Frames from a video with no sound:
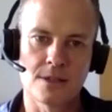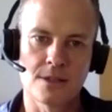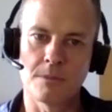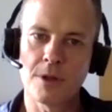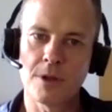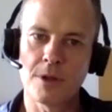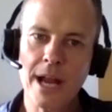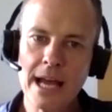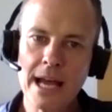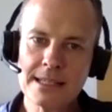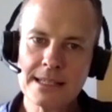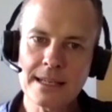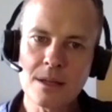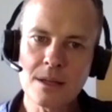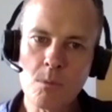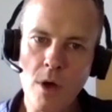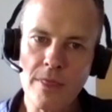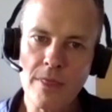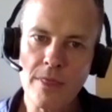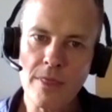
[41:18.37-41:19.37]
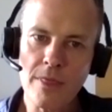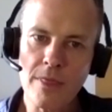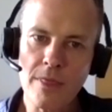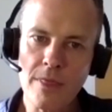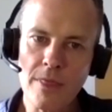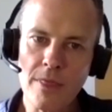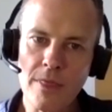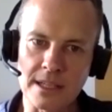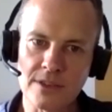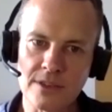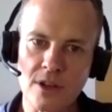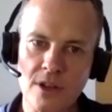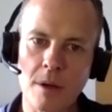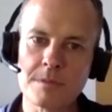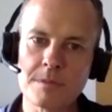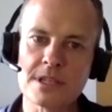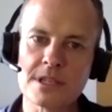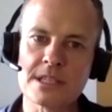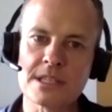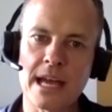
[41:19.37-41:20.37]
I'm not asking them what the budget is.
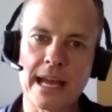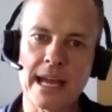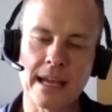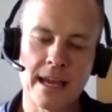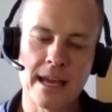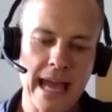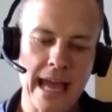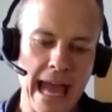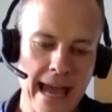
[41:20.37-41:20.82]
I'm just saying,